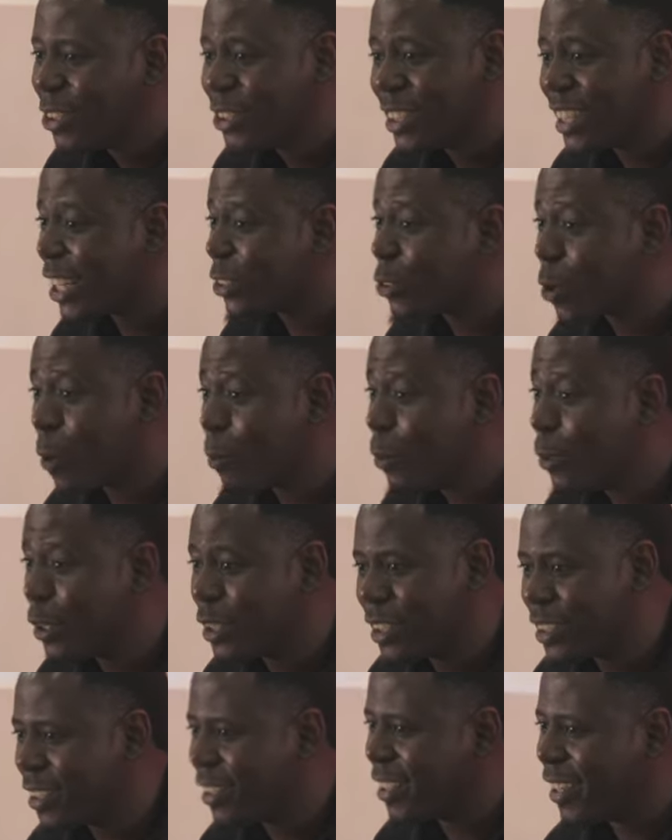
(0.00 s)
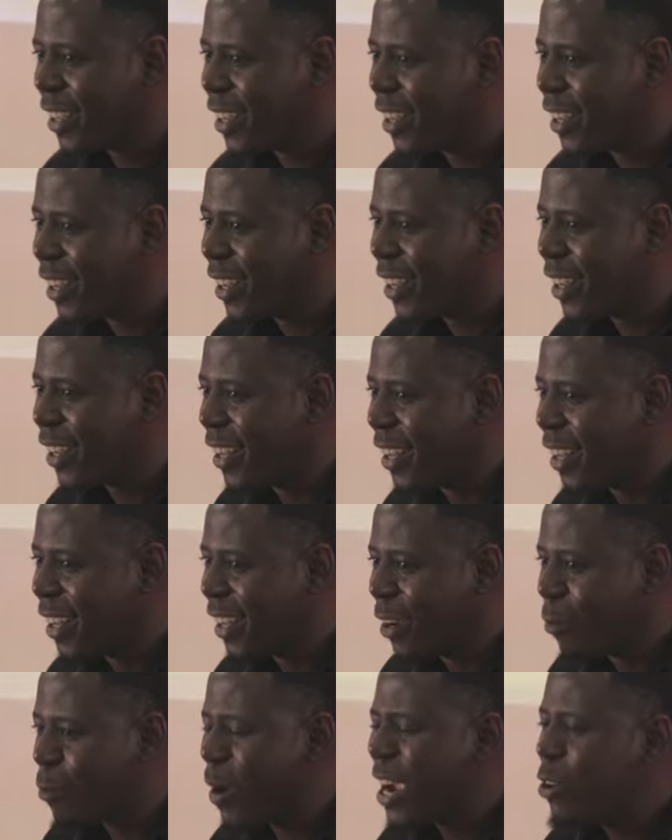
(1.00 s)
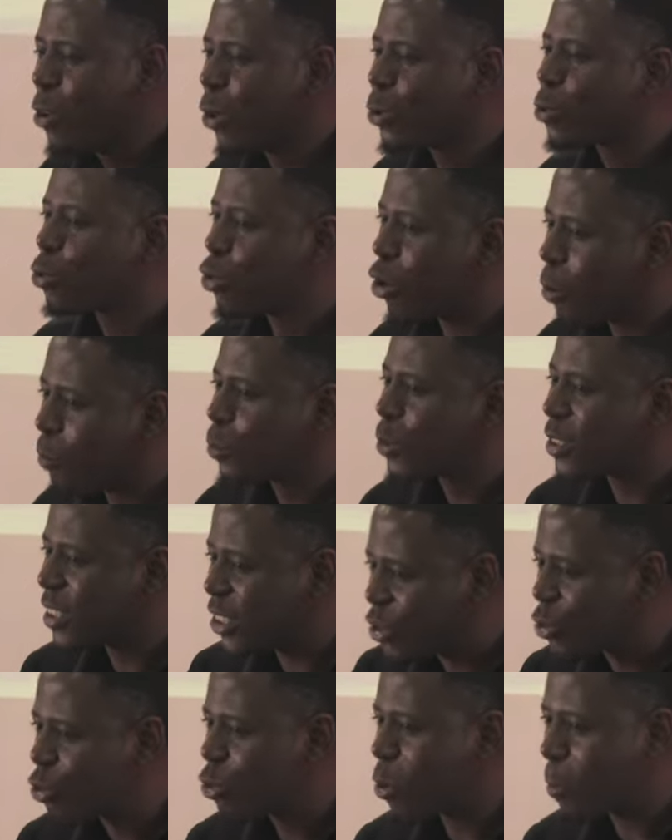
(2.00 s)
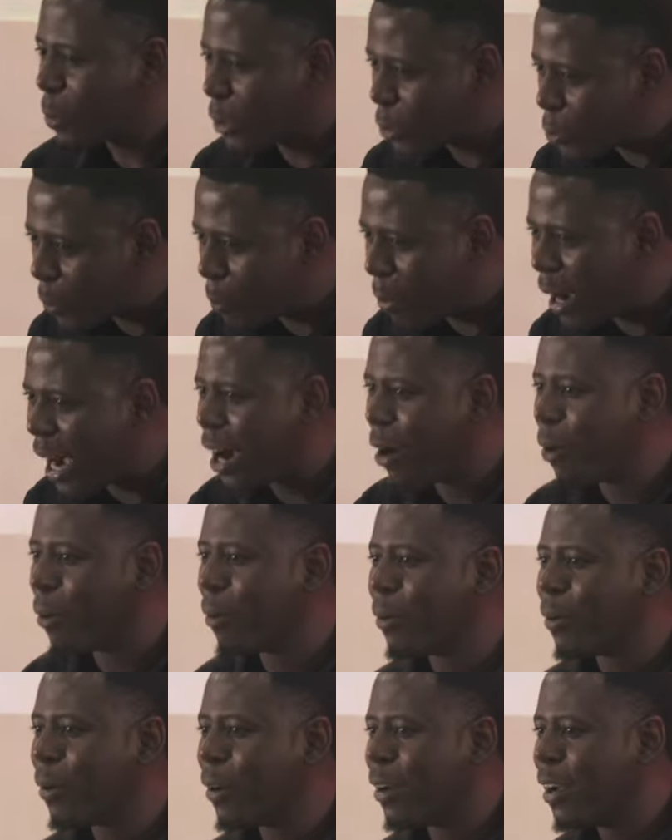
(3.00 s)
Is it that trouble? When your trouble sees trouble, it will bow.